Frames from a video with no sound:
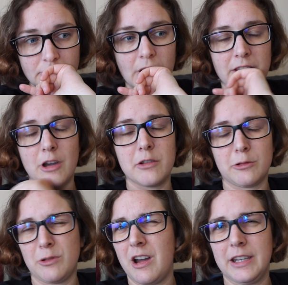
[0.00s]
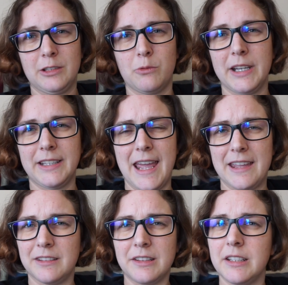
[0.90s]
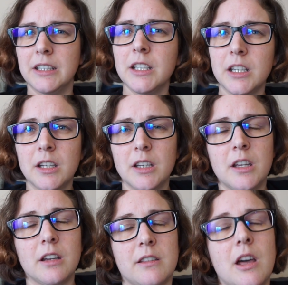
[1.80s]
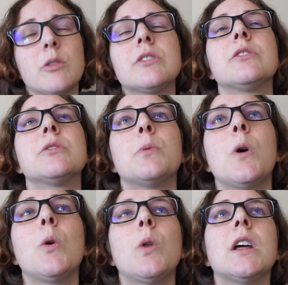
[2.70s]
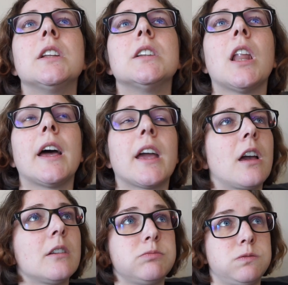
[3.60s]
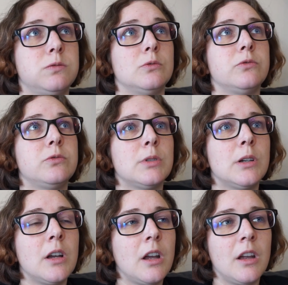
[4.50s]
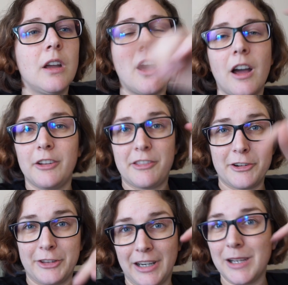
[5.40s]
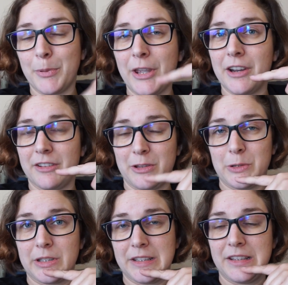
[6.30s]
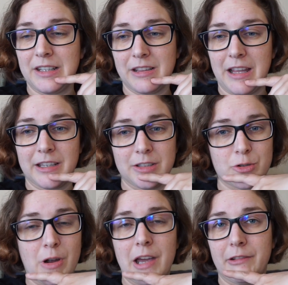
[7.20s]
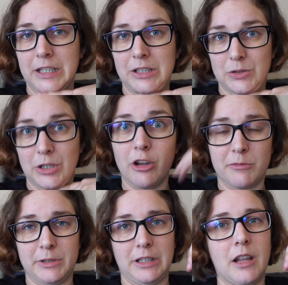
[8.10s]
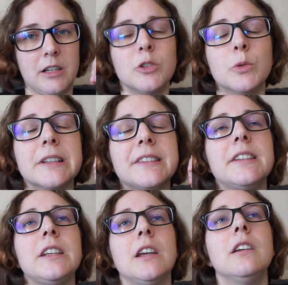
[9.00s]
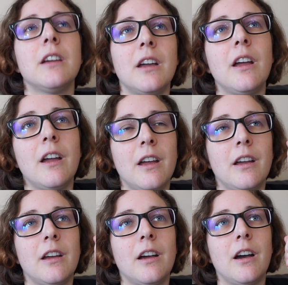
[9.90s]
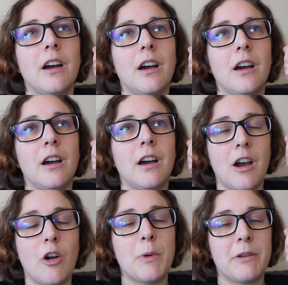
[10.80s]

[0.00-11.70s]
so I was quite antsy, because I was swollen like, oof. I'll insert a clip here so you can see us like driving to the hospital, and you will see how